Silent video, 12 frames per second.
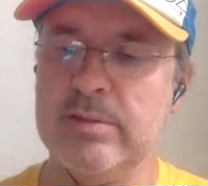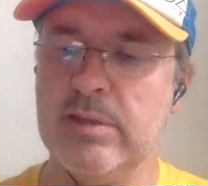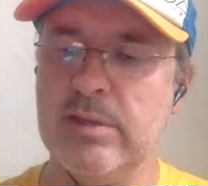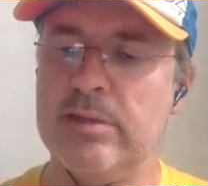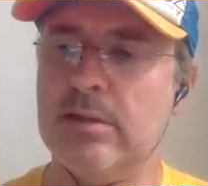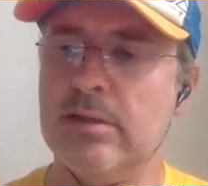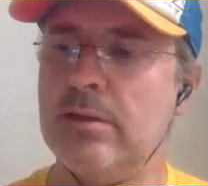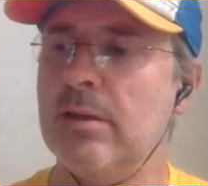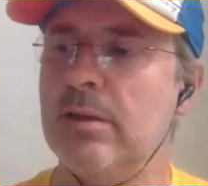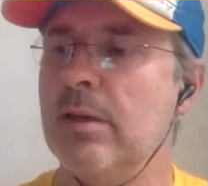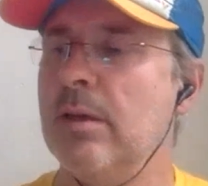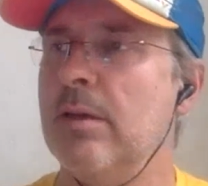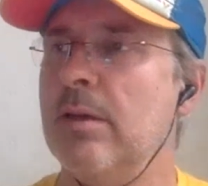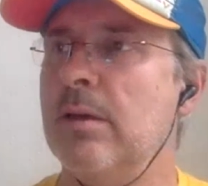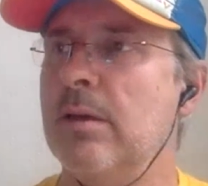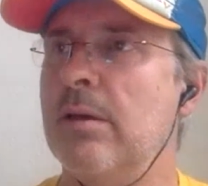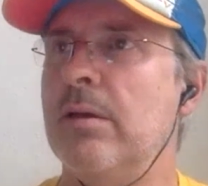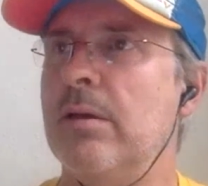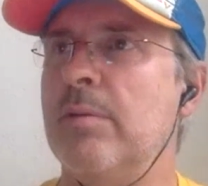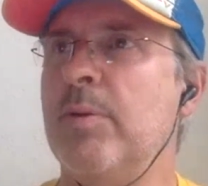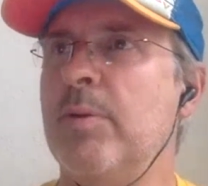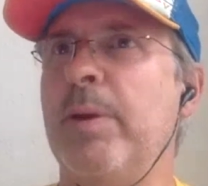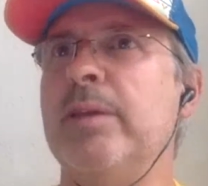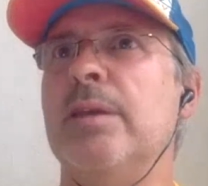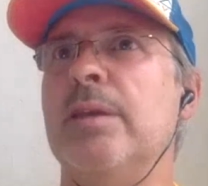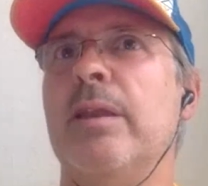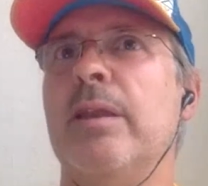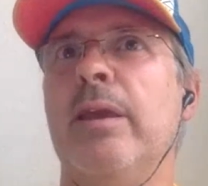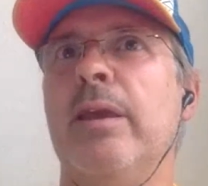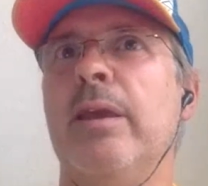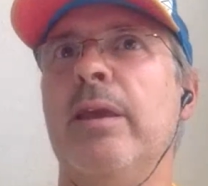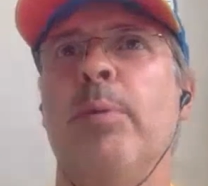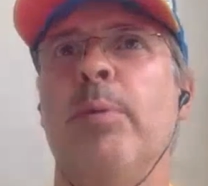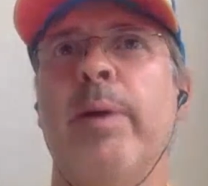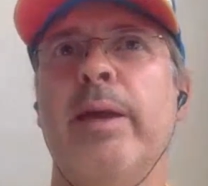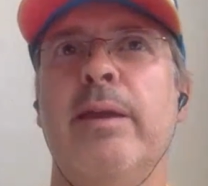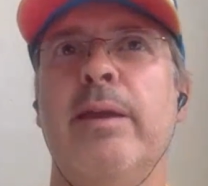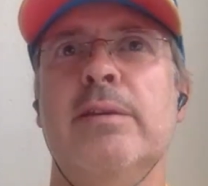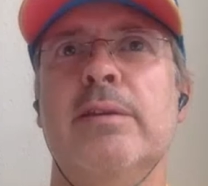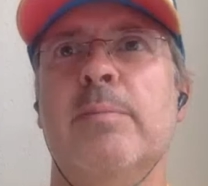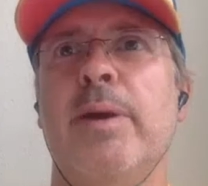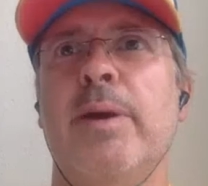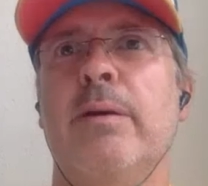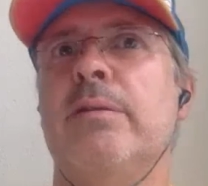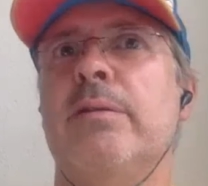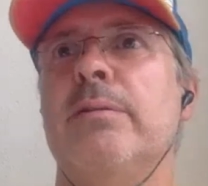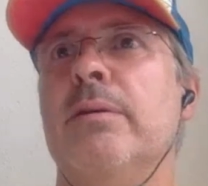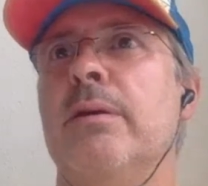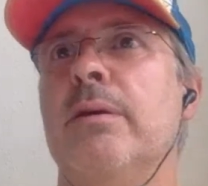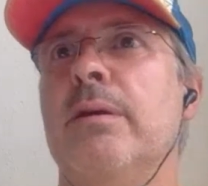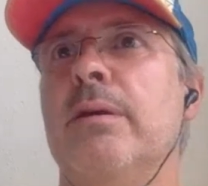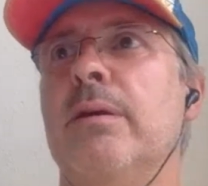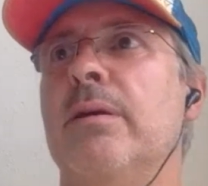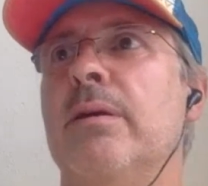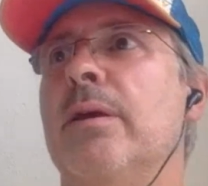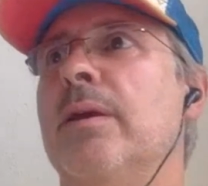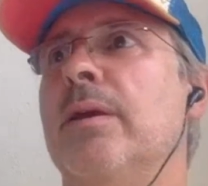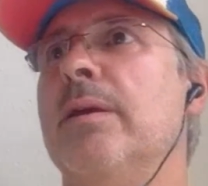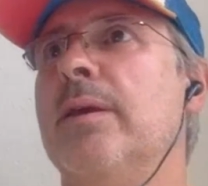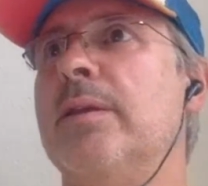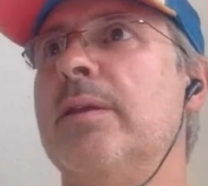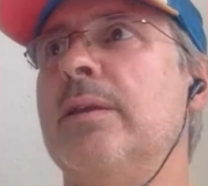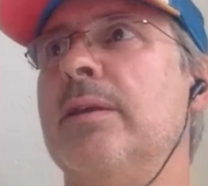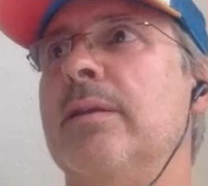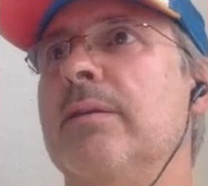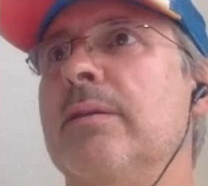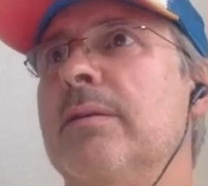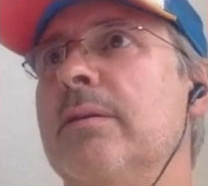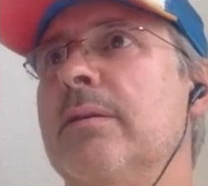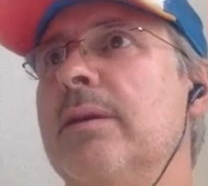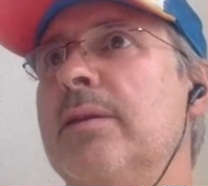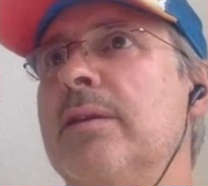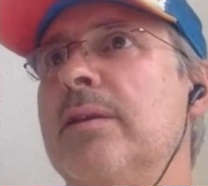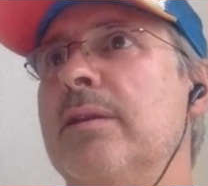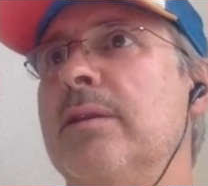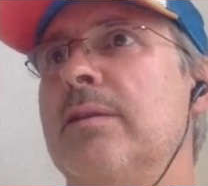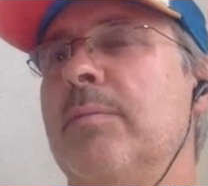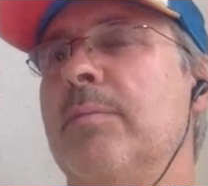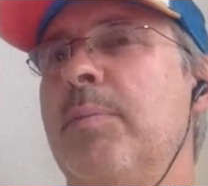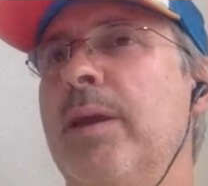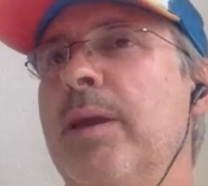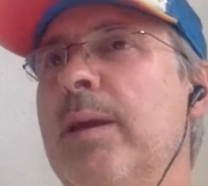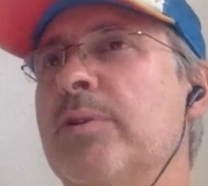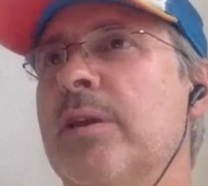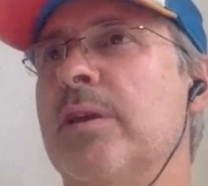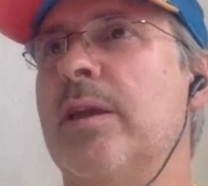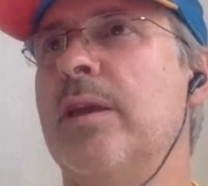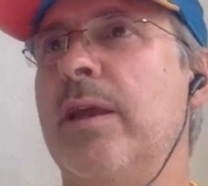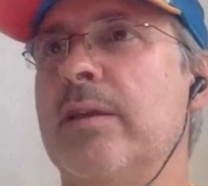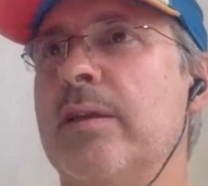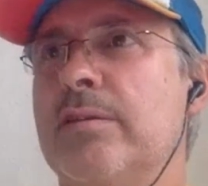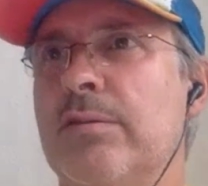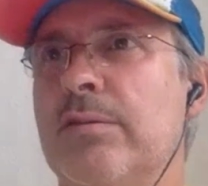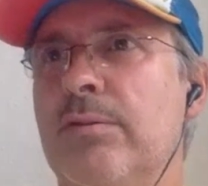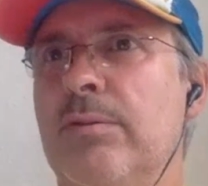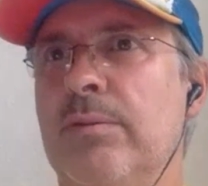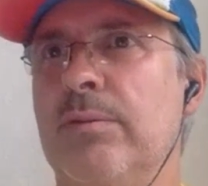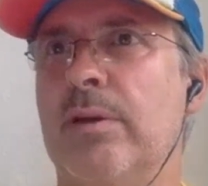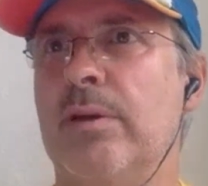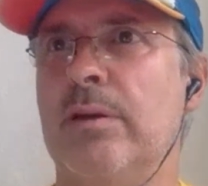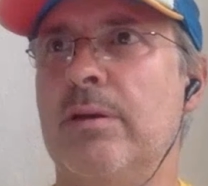data. But basically, open banking is about being able to connect to